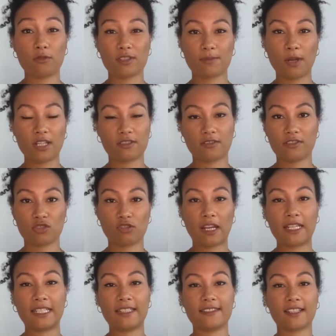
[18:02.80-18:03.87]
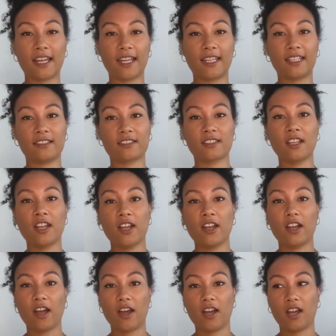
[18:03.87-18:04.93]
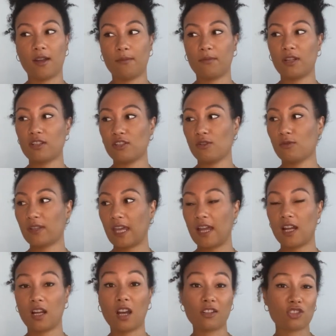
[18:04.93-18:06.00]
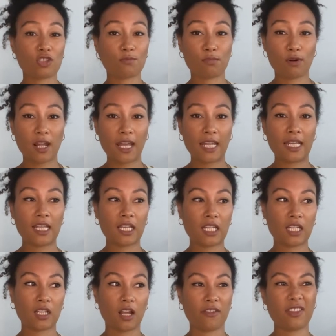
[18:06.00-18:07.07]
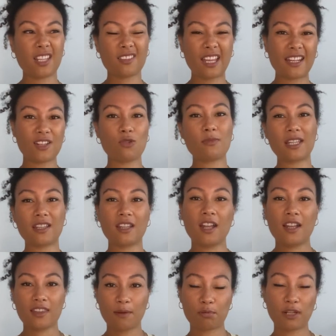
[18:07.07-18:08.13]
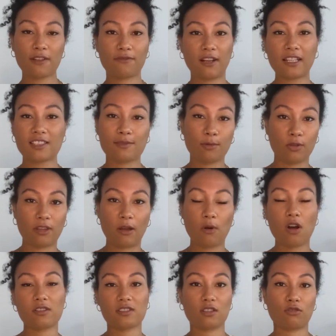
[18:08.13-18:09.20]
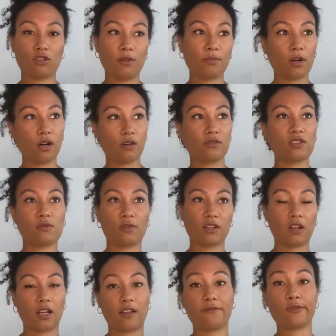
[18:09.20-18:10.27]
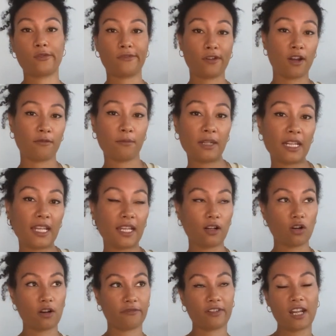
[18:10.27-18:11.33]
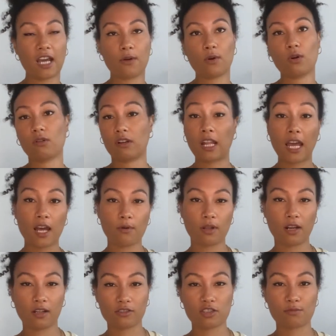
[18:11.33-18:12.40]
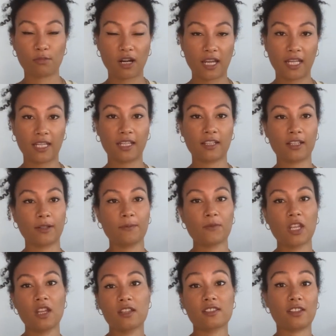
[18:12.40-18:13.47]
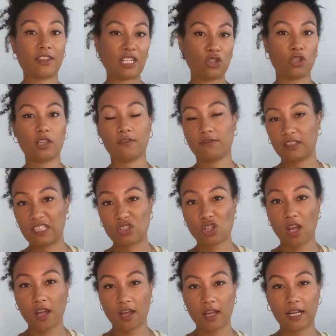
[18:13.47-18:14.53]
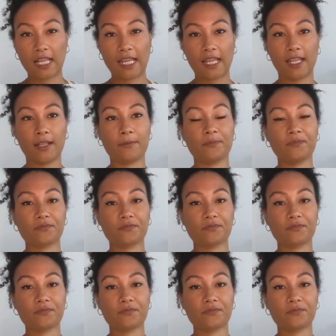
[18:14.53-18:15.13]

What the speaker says: is most of the training days. You'll get a lunch break. I think they're pretty flexible though. After group, oh, do you want like a 45 minute, half an hour, or an hour lunch break? So then you can finish early.